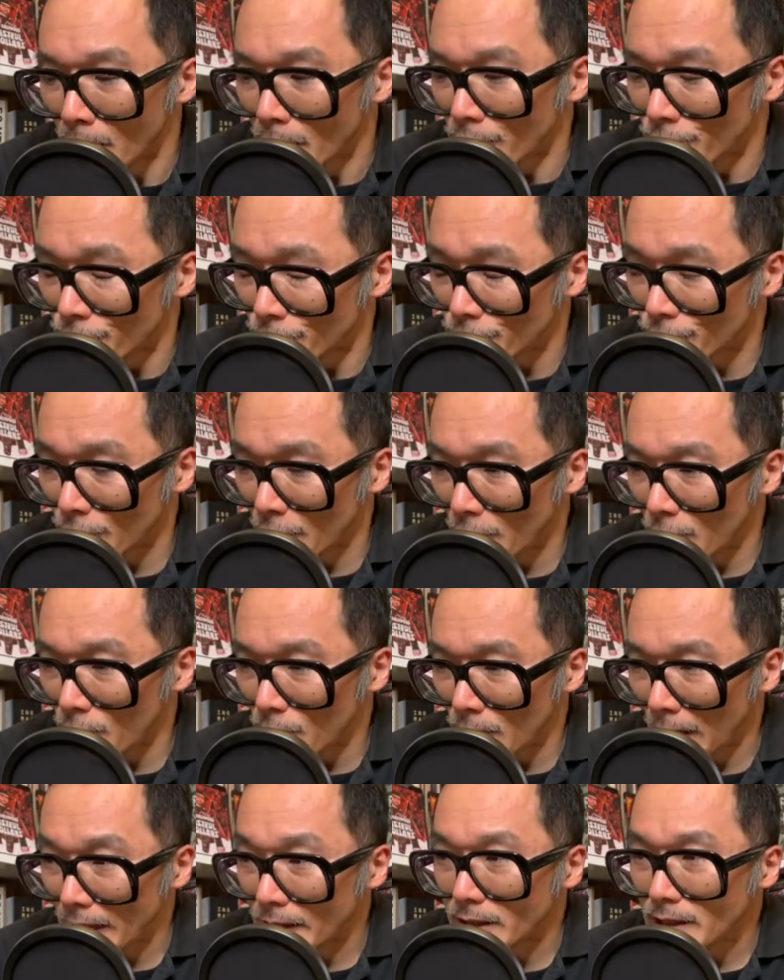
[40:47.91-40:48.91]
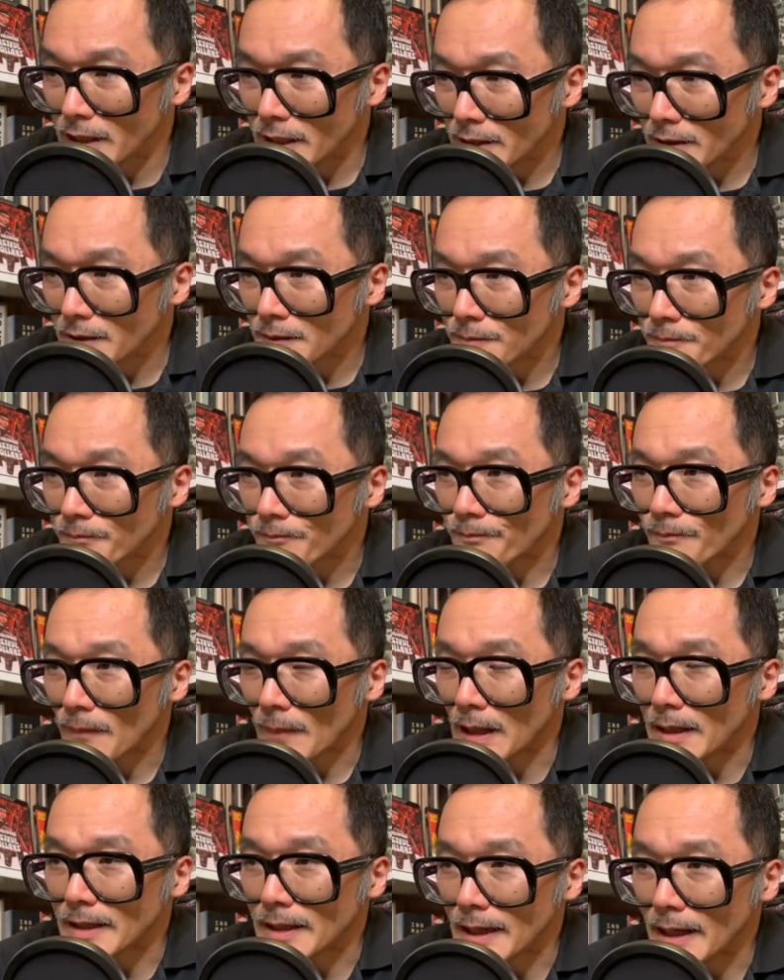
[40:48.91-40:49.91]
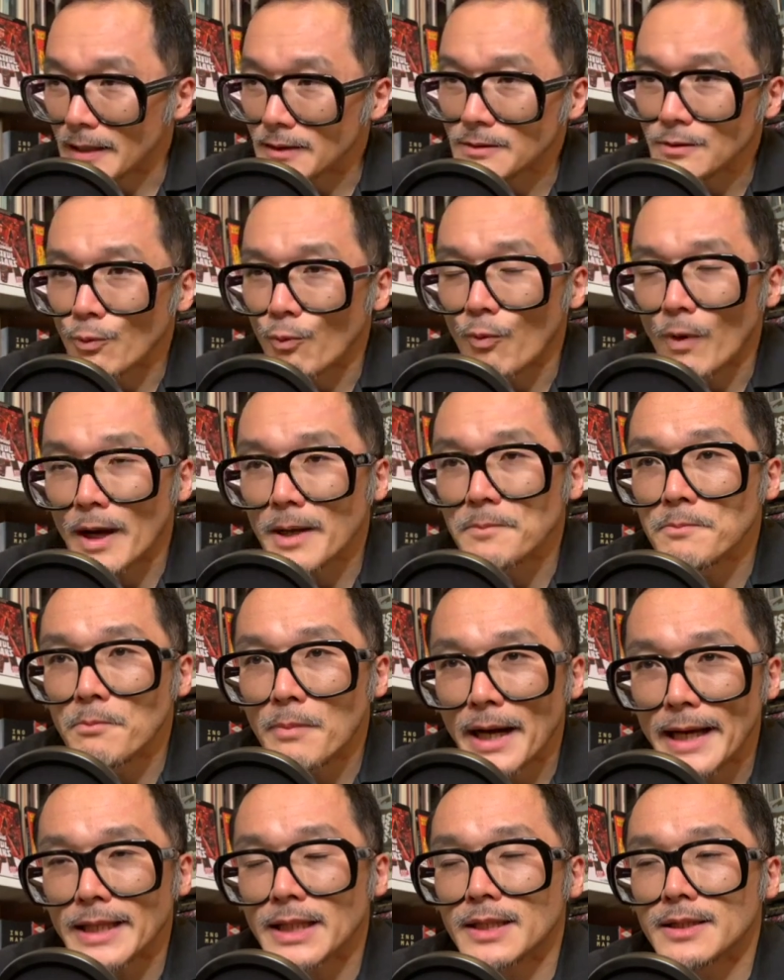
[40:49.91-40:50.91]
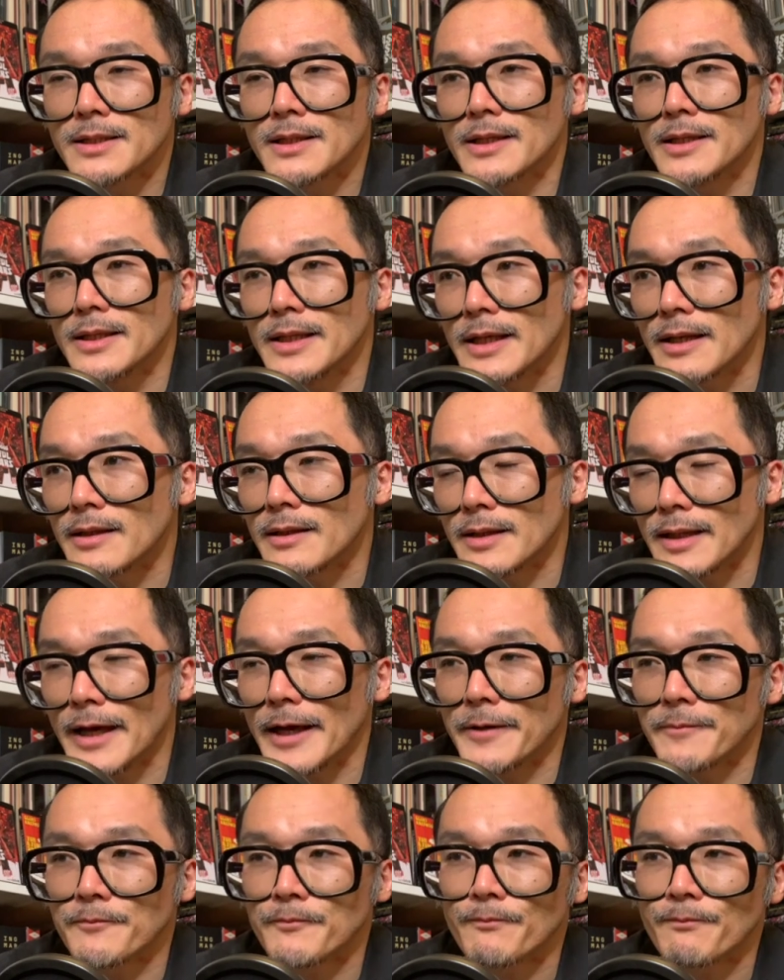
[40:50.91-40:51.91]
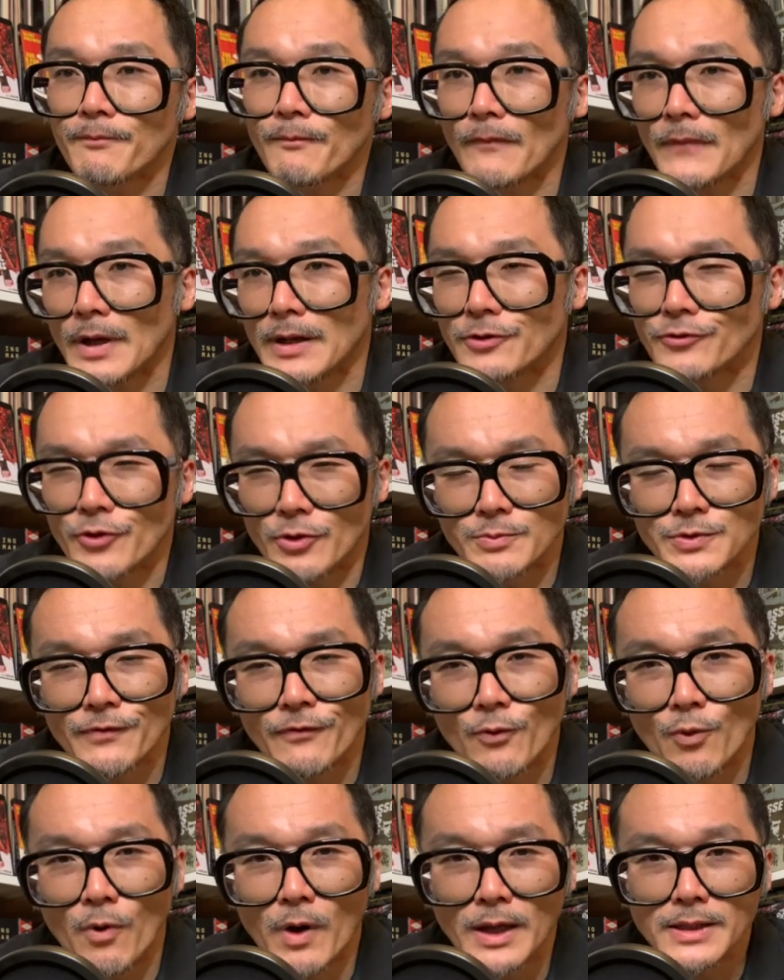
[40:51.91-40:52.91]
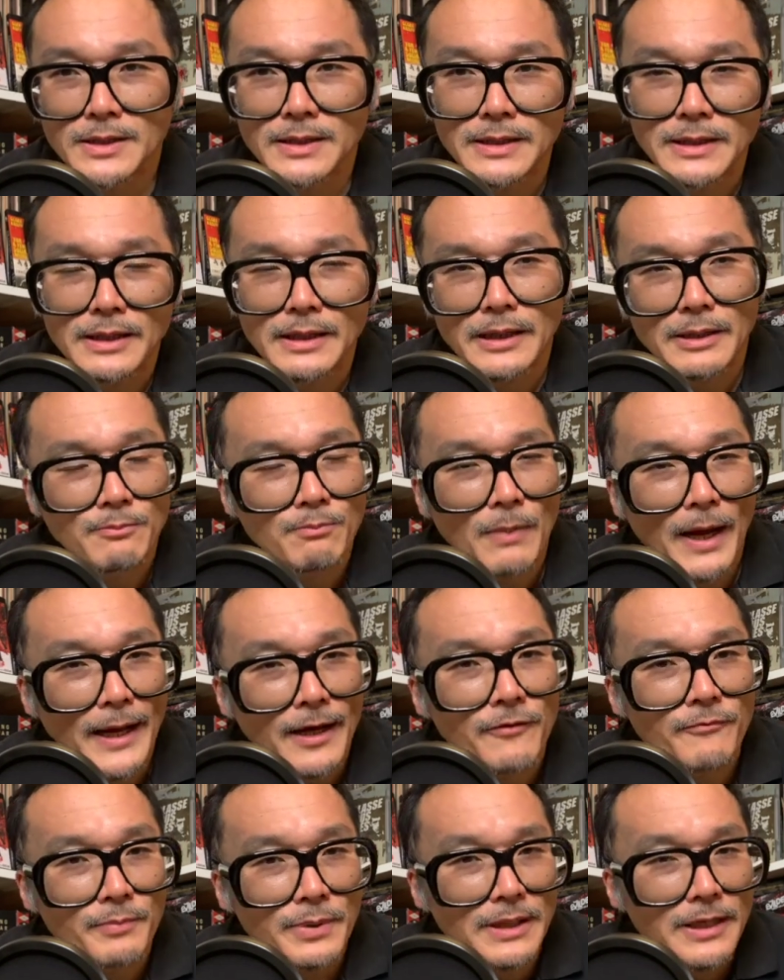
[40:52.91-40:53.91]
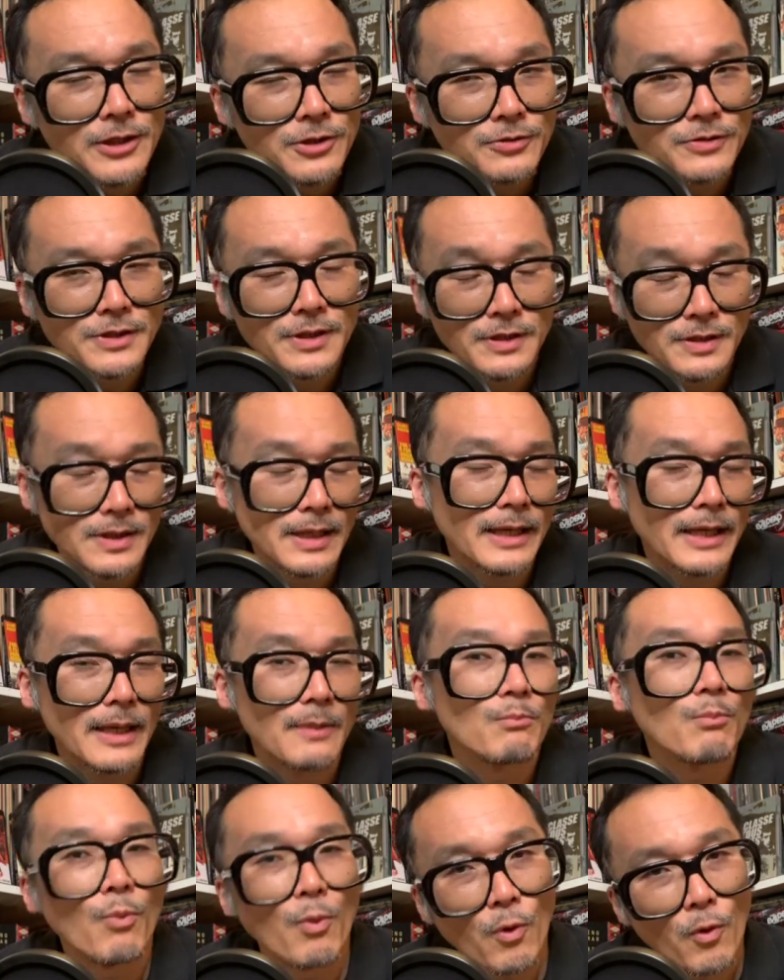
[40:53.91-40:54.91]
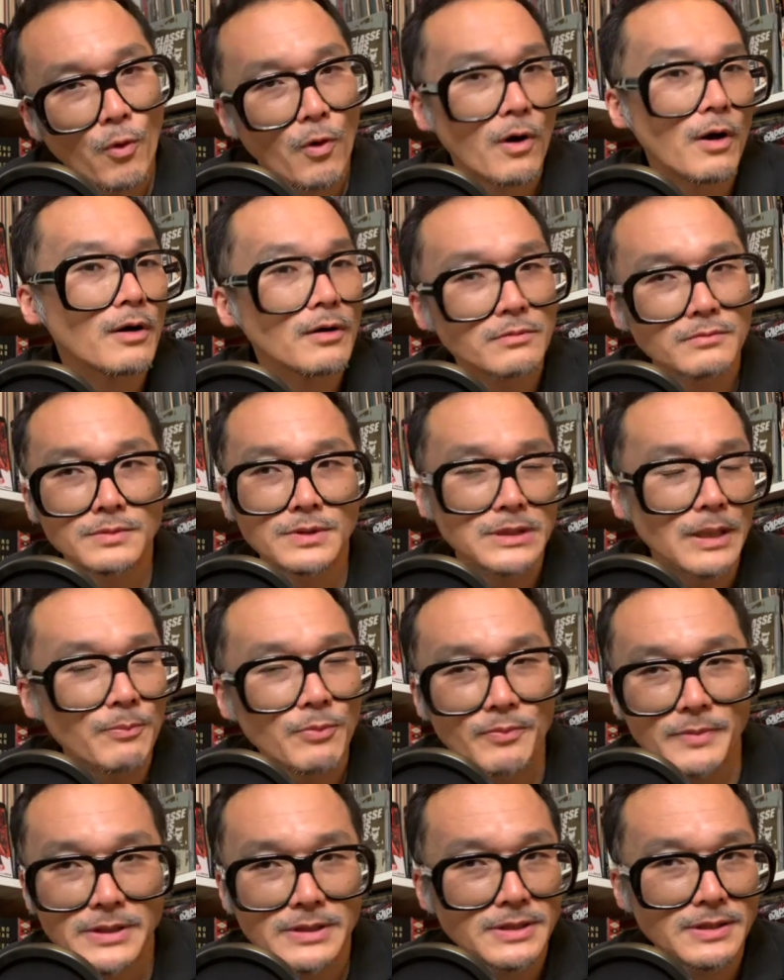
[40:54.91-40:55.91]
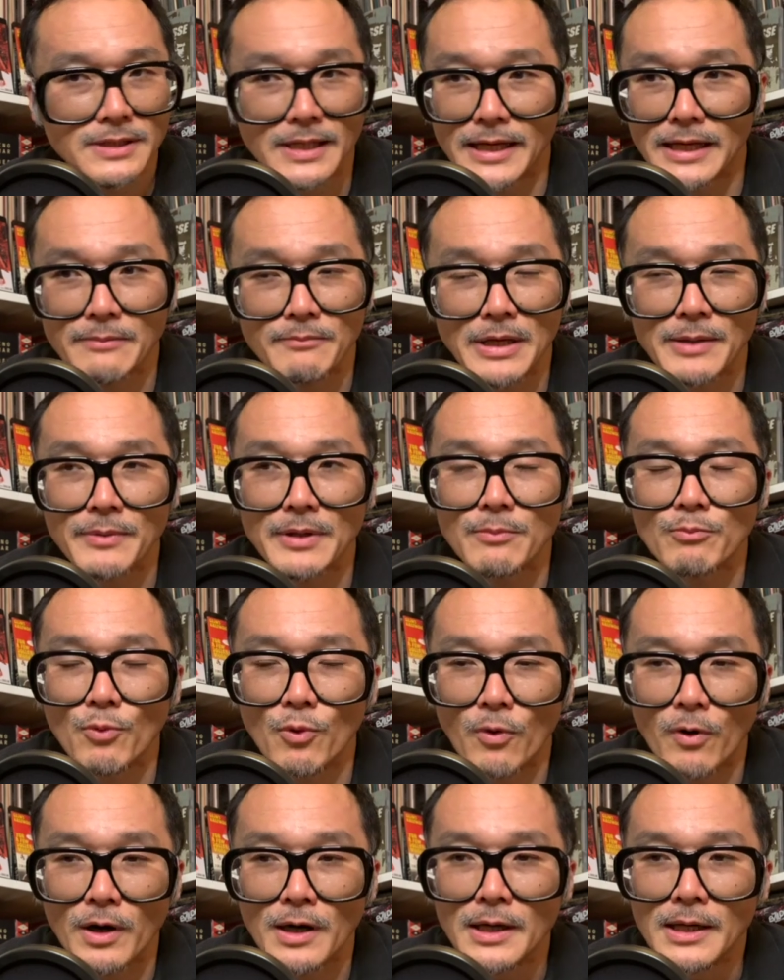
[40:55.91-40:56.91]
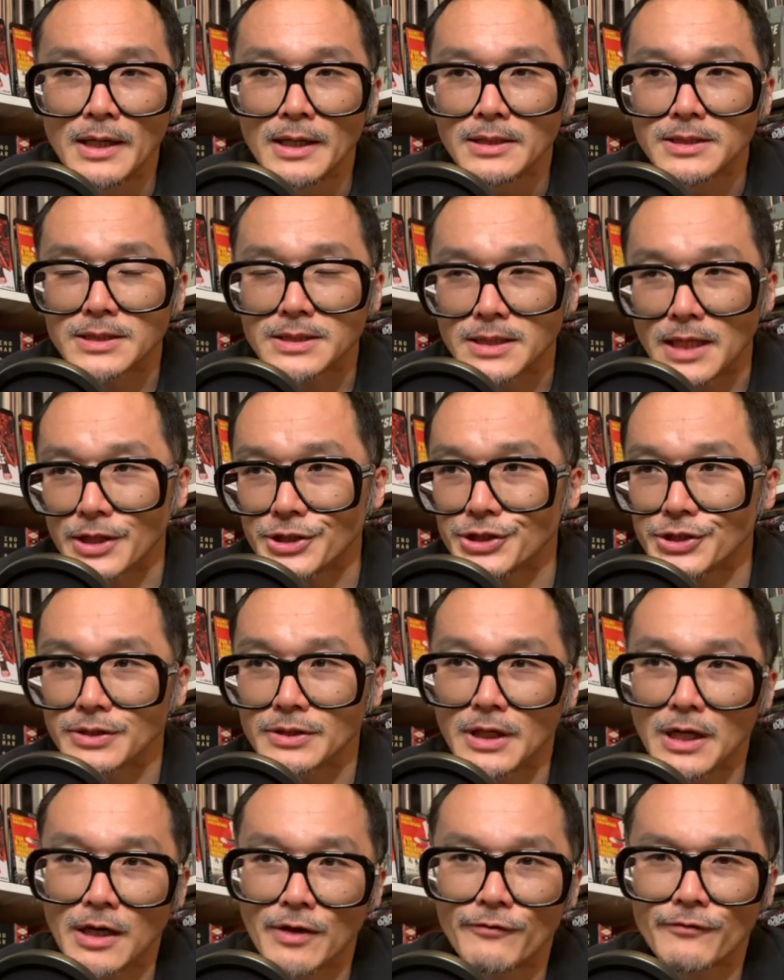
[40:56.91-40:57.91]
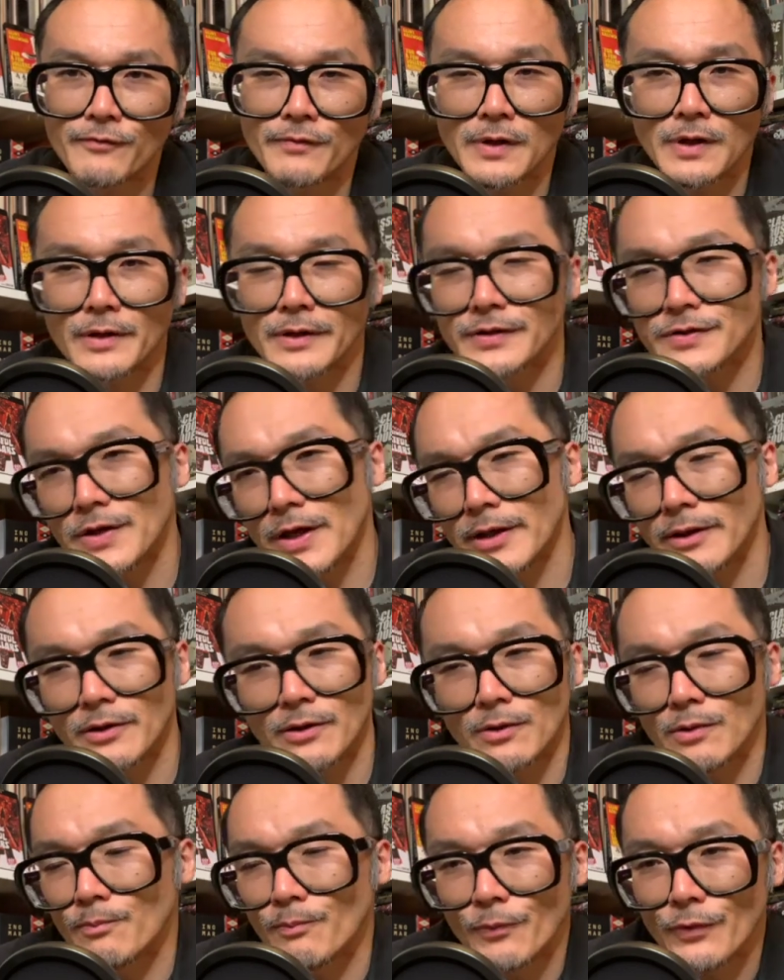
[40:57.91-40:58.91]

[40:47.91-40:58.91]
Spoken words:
So I think, again, one might think that in terms of quantity, it might have been interesting to get more supplements, say, maybe more discussion of, say, the